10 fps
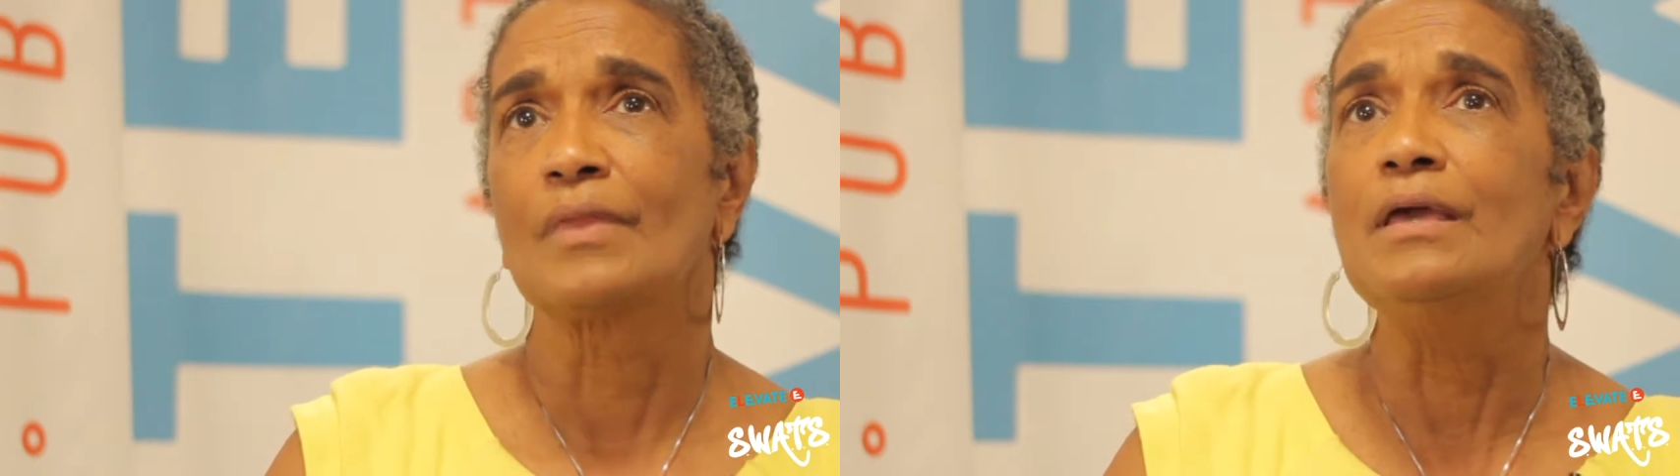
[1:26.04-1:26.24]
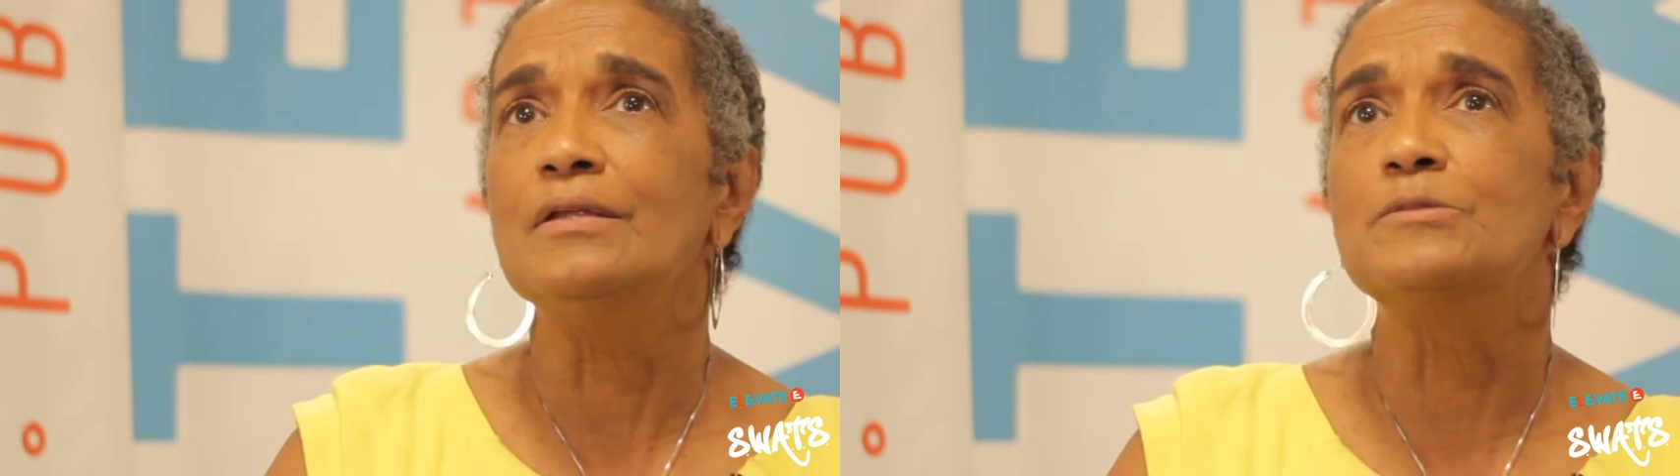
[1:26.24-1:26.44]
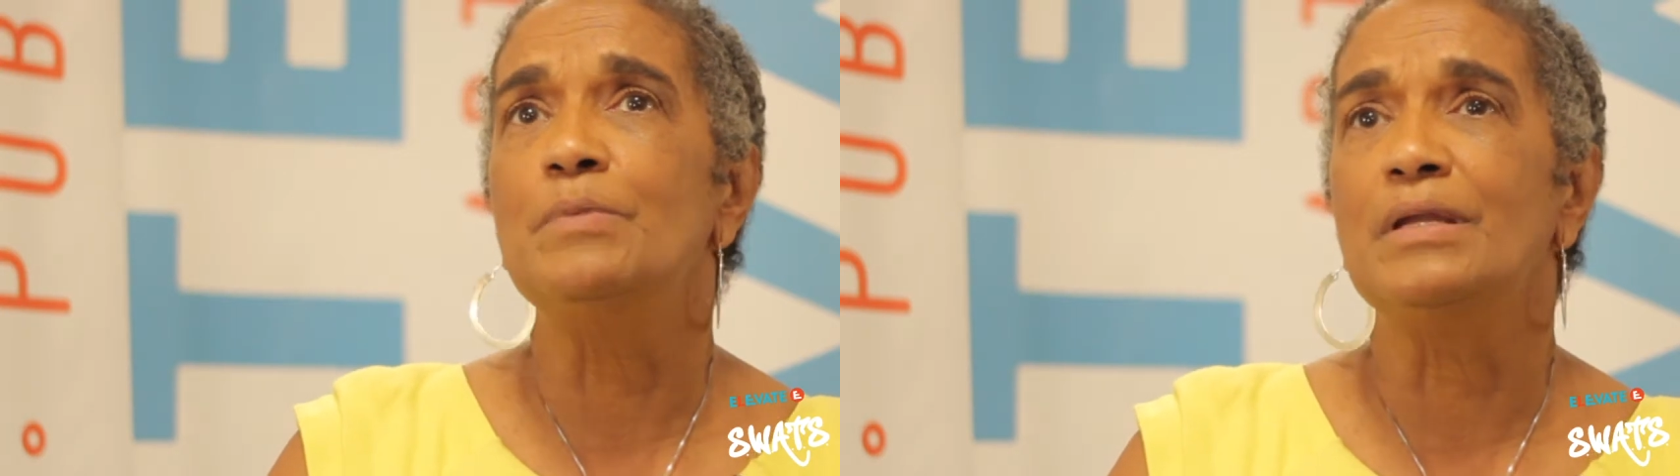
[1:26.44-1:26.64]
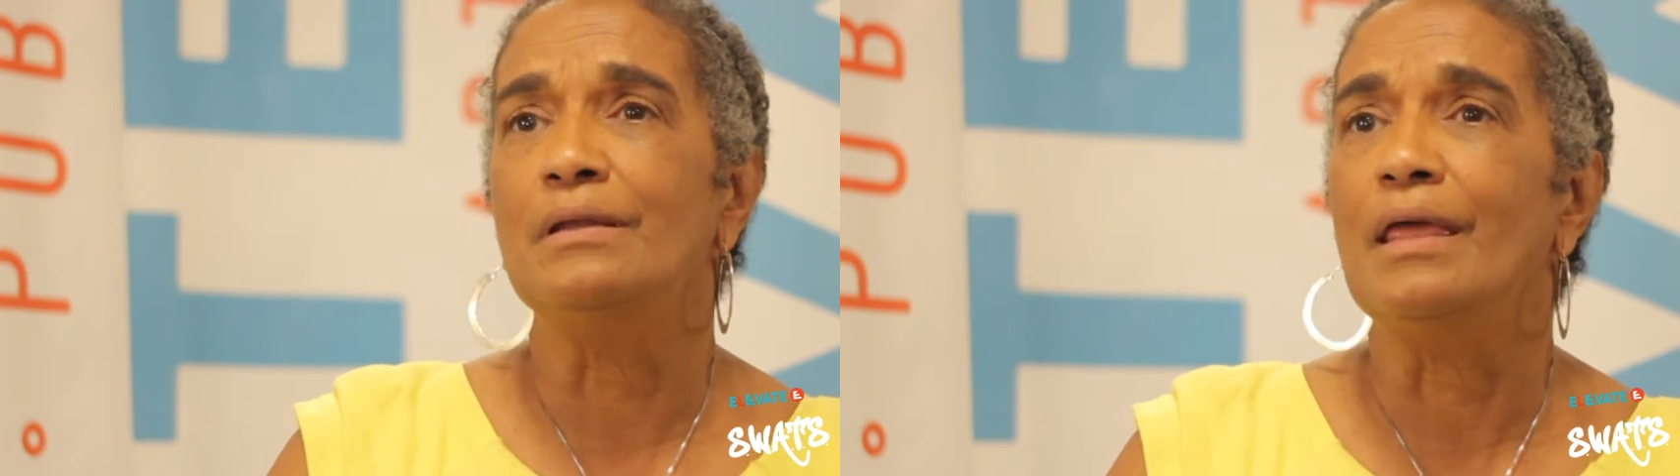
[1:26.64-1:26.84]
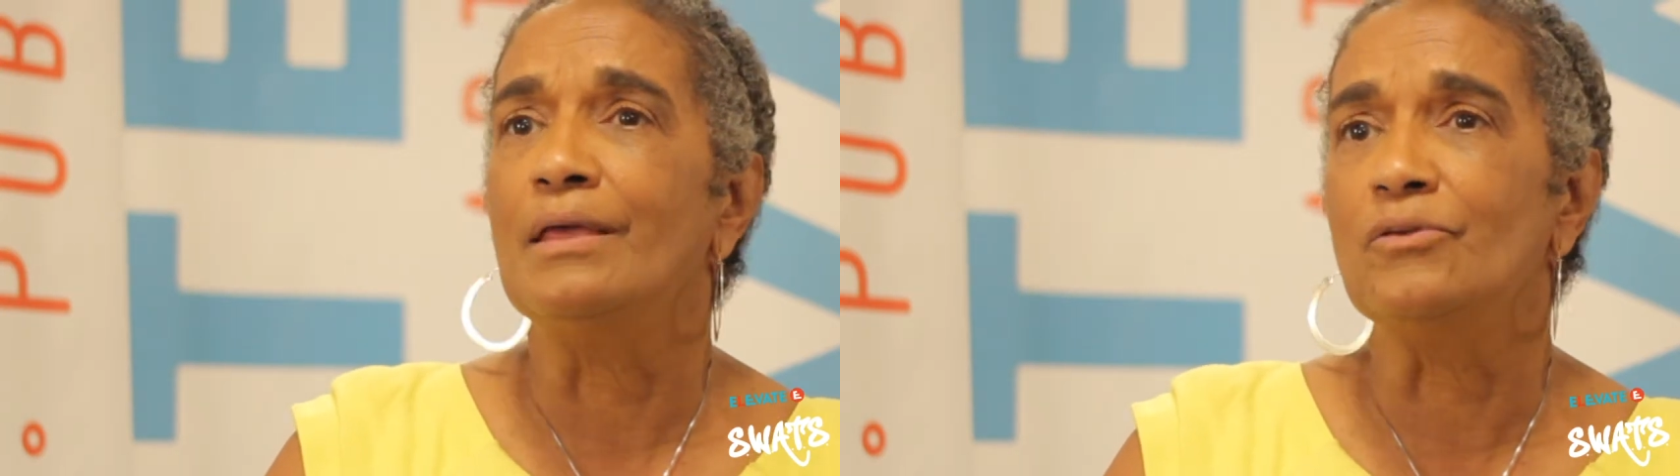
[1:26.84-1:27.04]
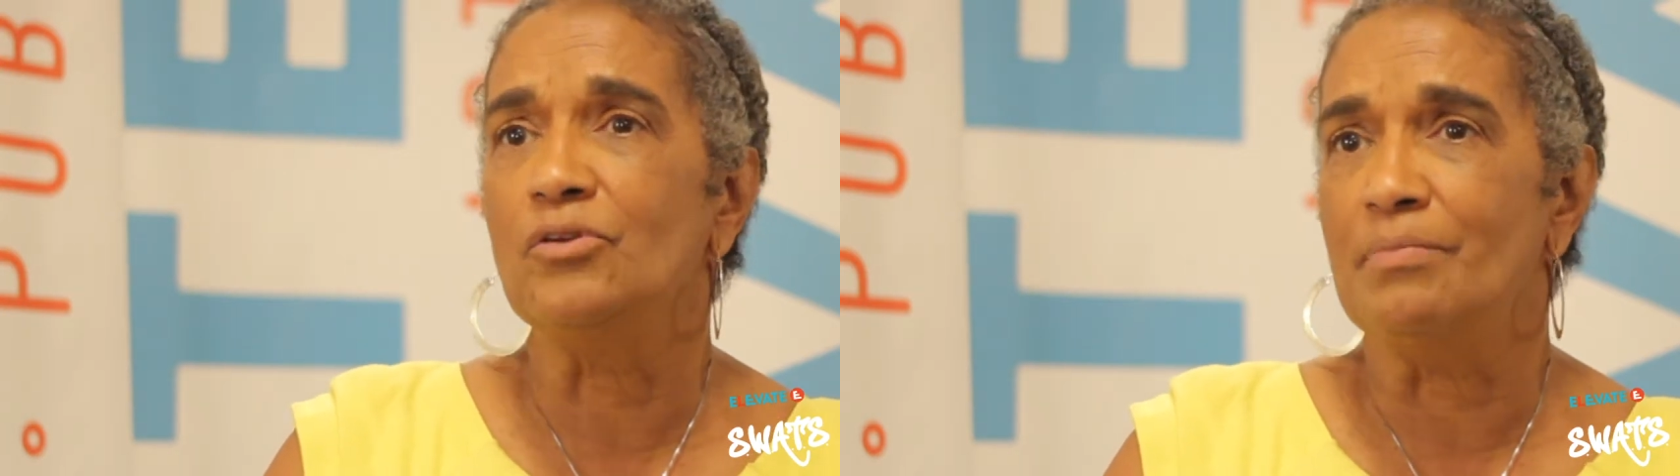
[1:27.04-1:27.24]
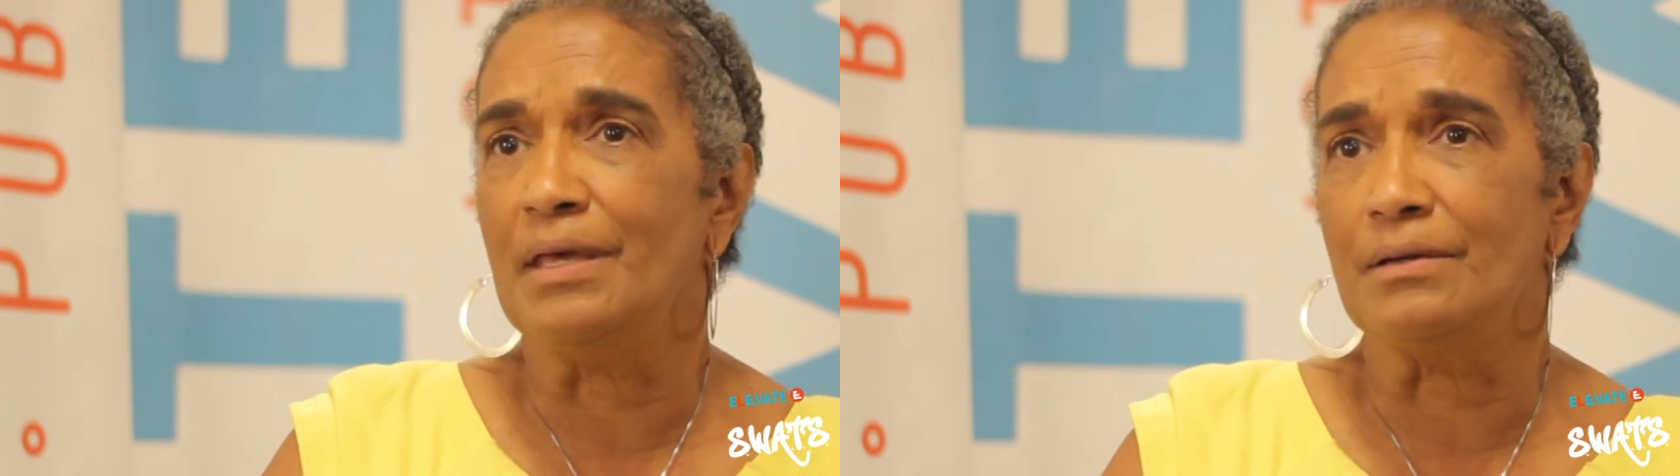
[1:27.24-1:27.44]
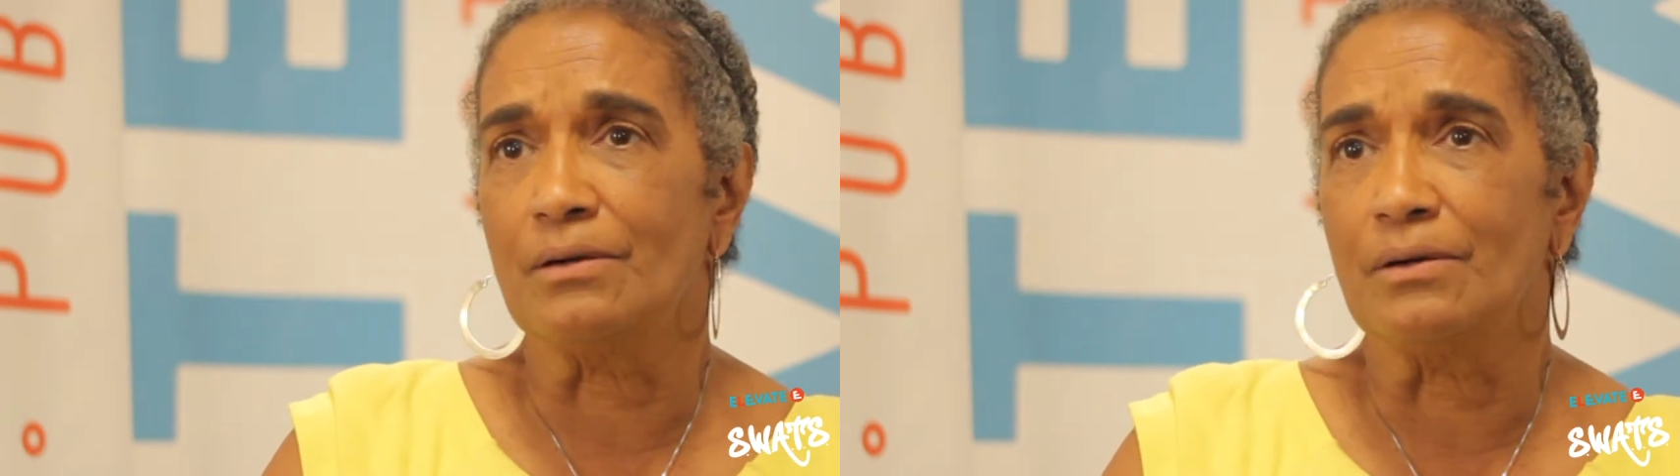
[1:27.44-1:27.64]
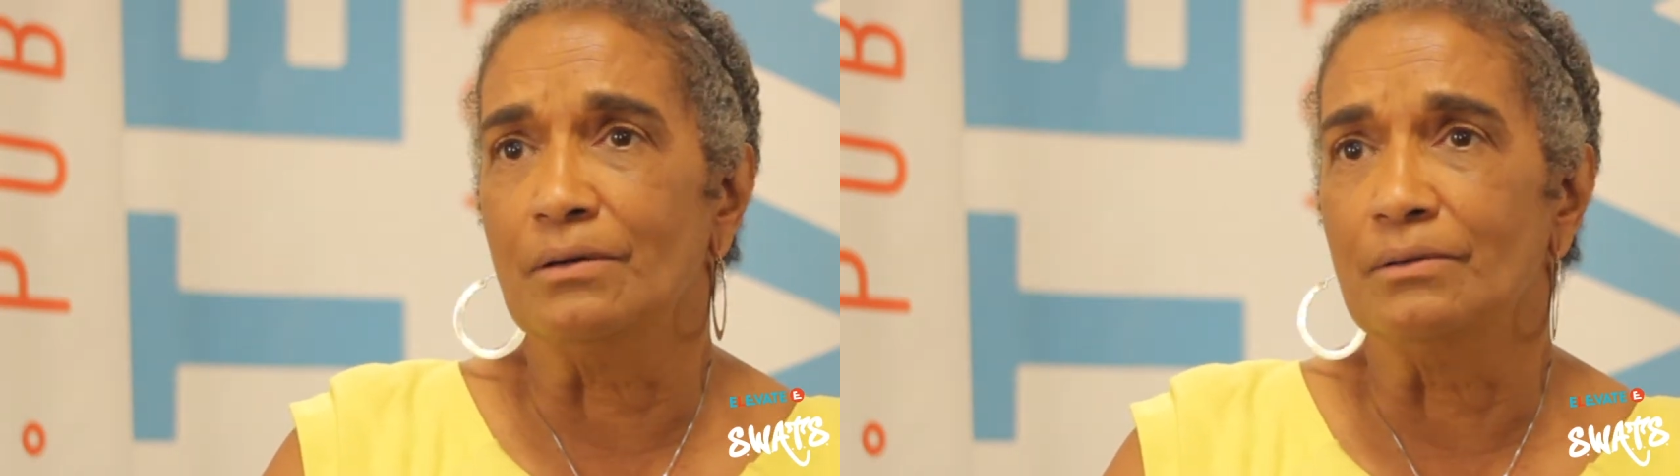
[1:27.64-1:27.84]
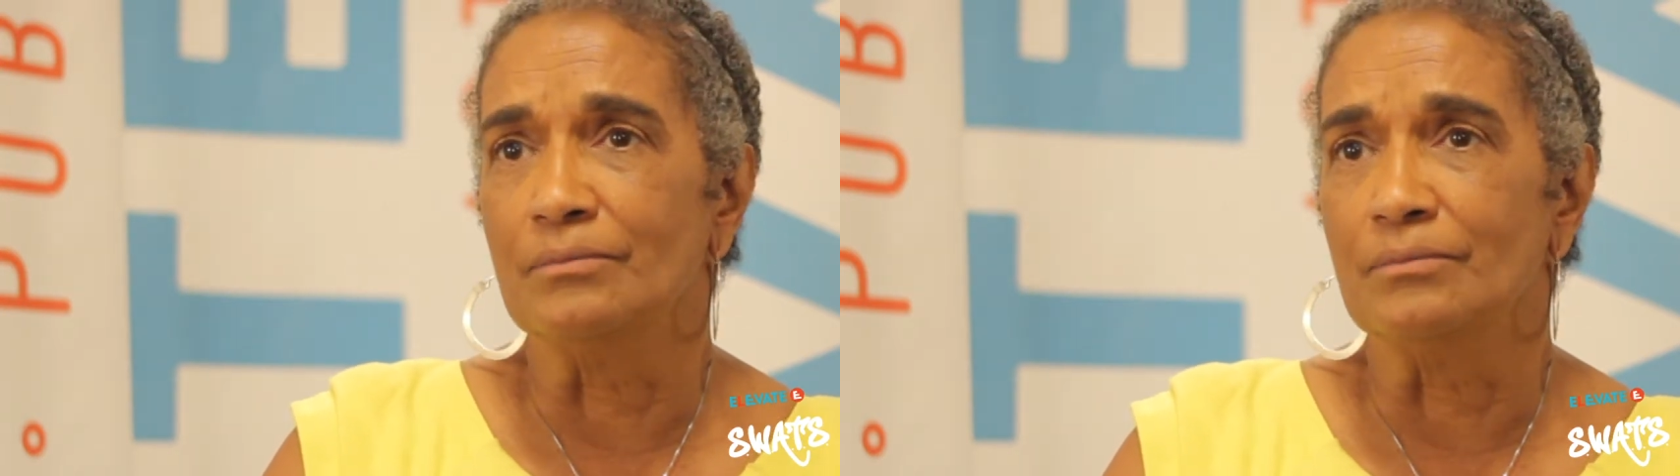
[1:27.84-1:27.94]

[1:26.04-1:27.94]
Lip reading: It has been an incubator